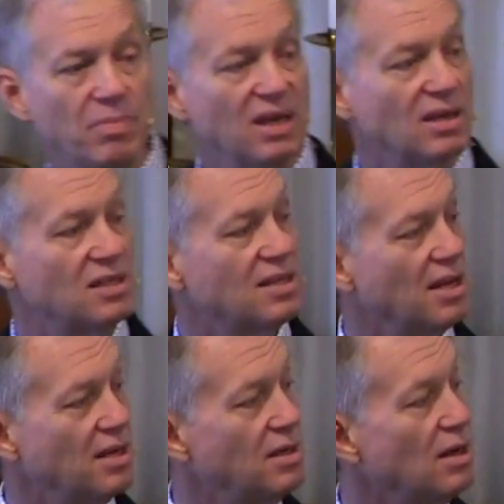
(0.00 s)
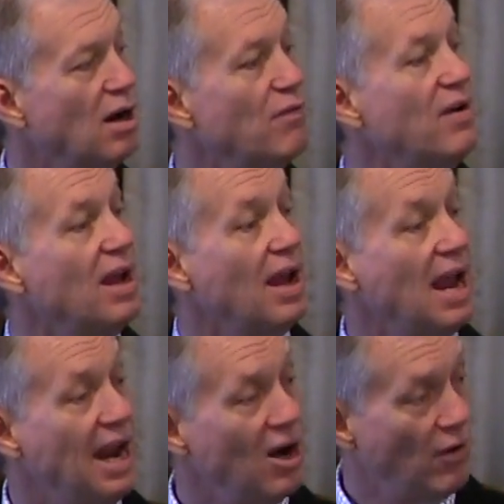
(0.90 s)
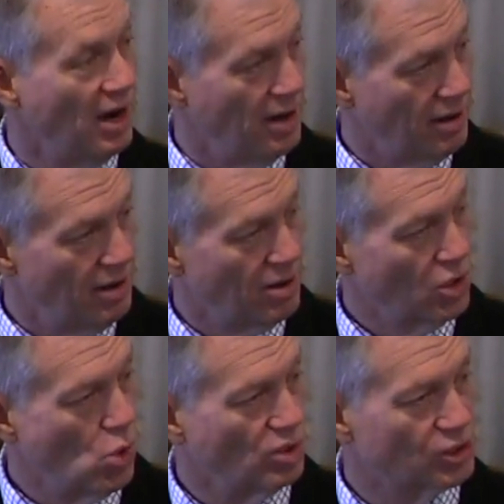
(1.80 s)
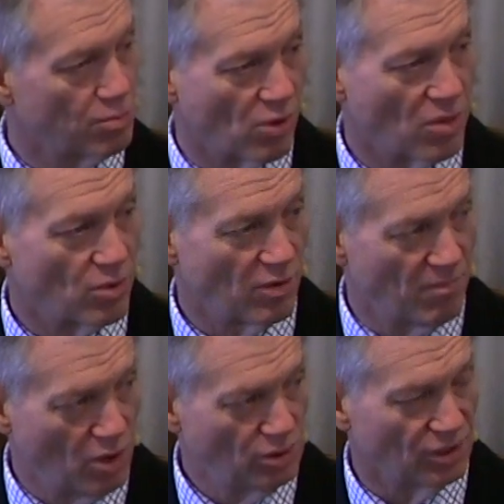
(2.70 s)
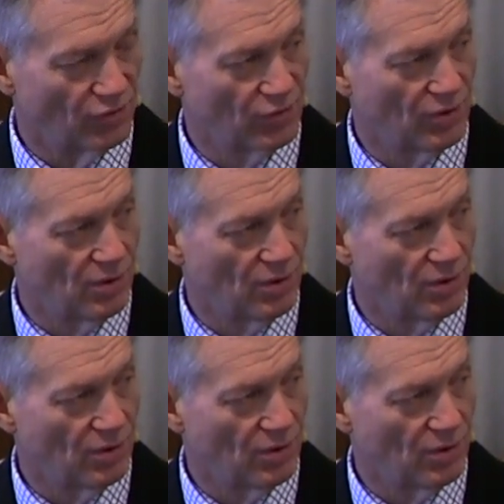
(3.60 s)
be a descendant of Aaron, who was the brother of Moses.